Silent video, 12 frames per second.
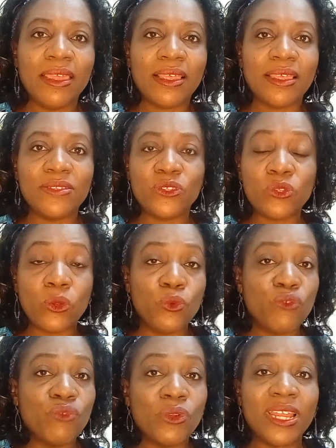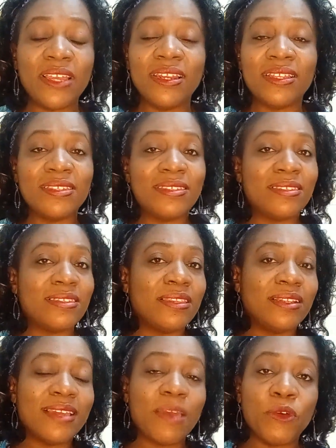his son who ruled in the
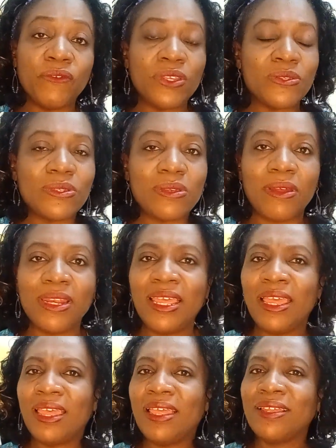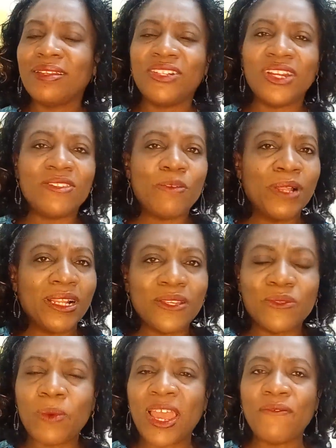time of his son, Jezebel,
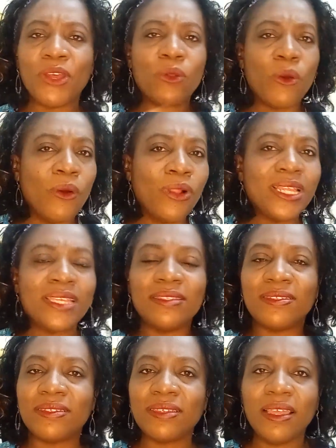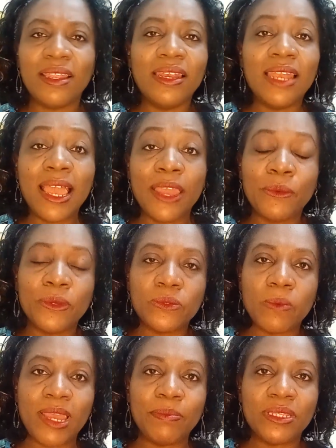his wife, and all his line was
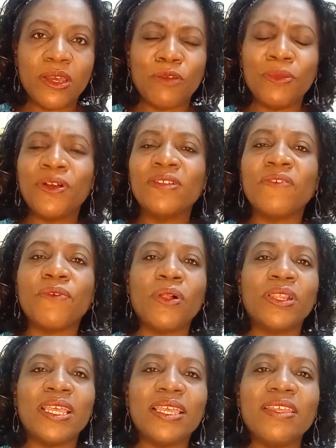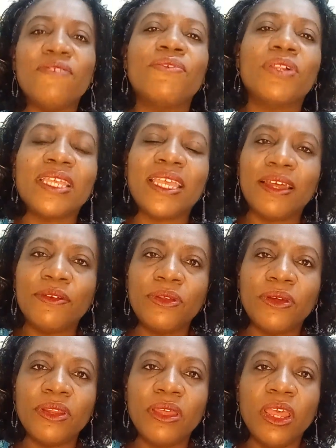wiped out because of all the evil he had
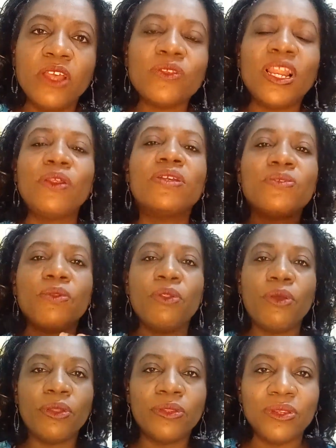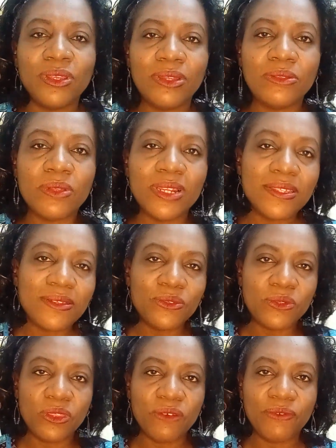done. So let us learn to listen
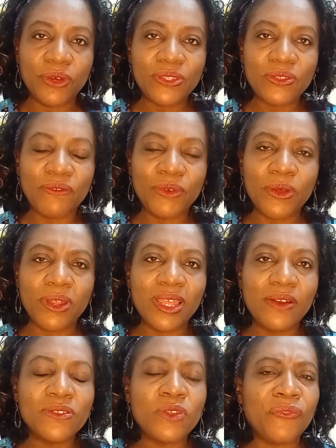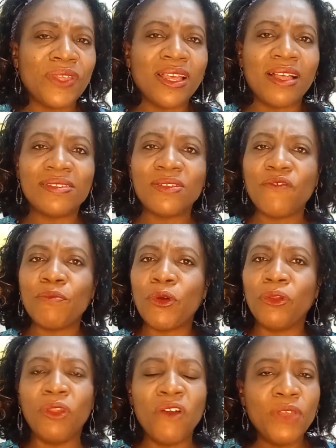to the voice of God. Let us not think ourselves more
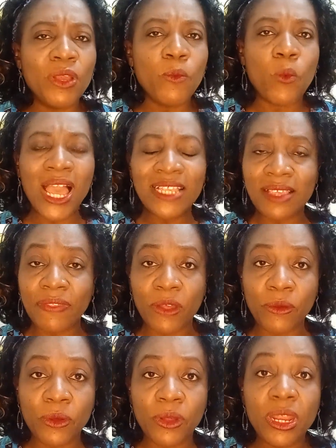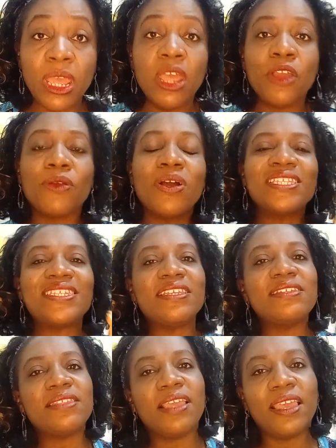loving, wiser than God. God
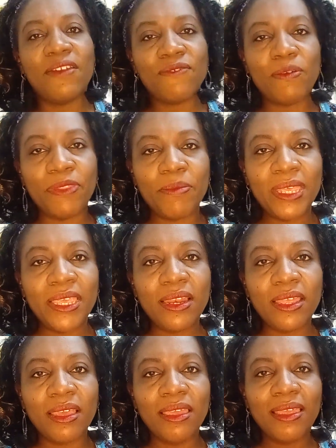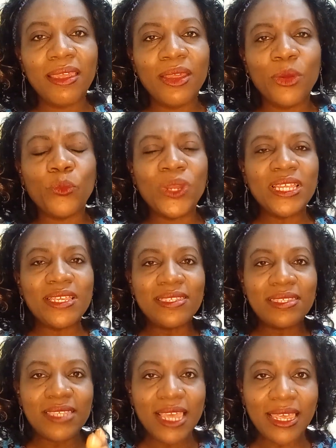sees the end from the beginning. When he
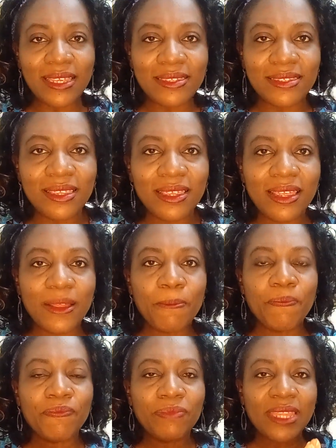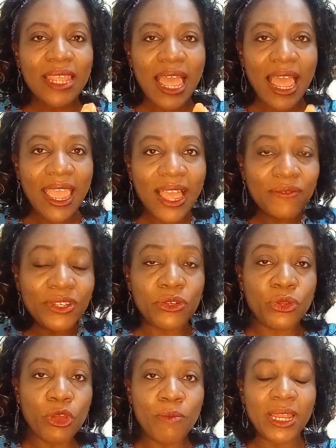says, I have
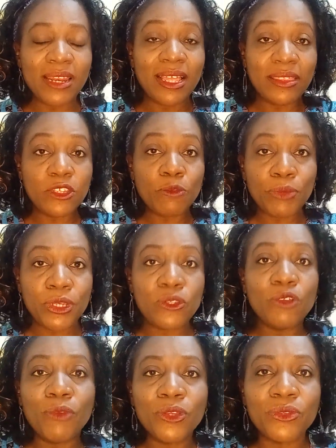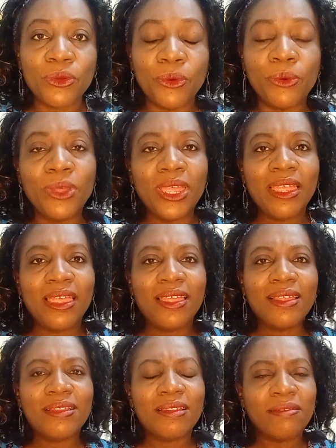determined that this person must go,
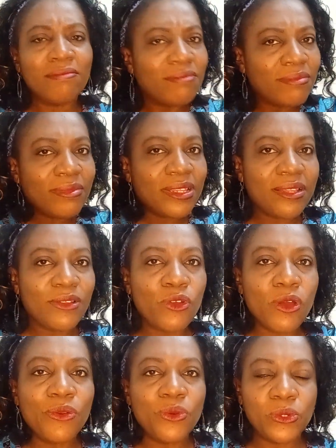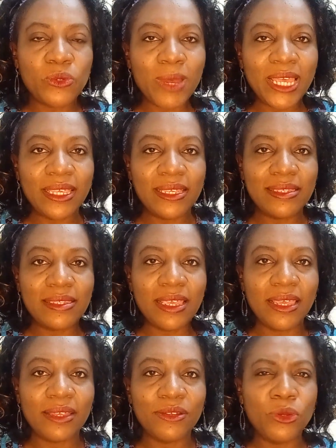God knows why he's
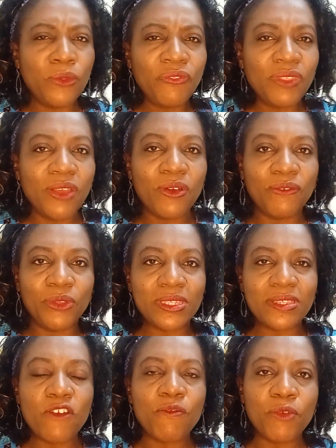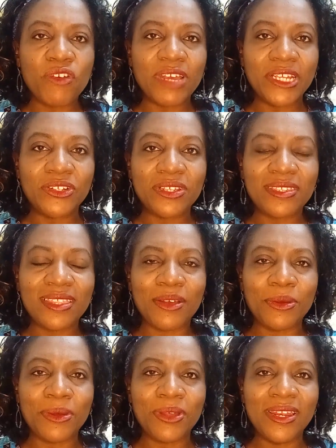saying it. Don't think of yourself more righteous than
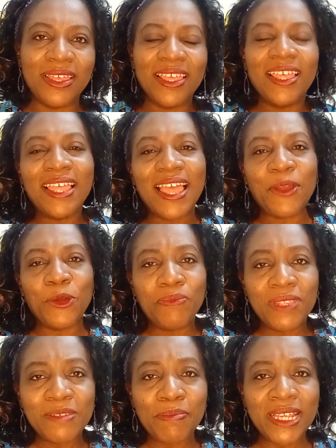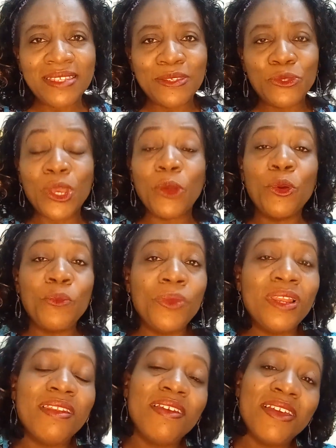God. I hope this blesses you. I hope we
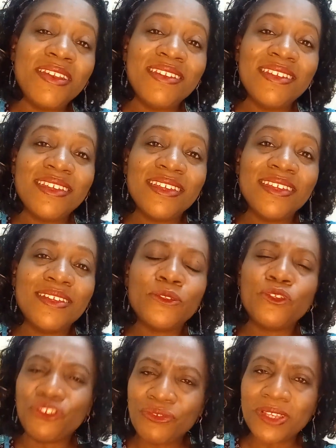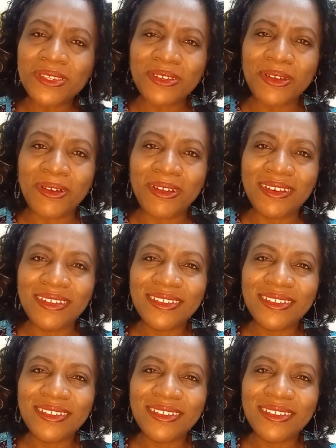learn to trust God.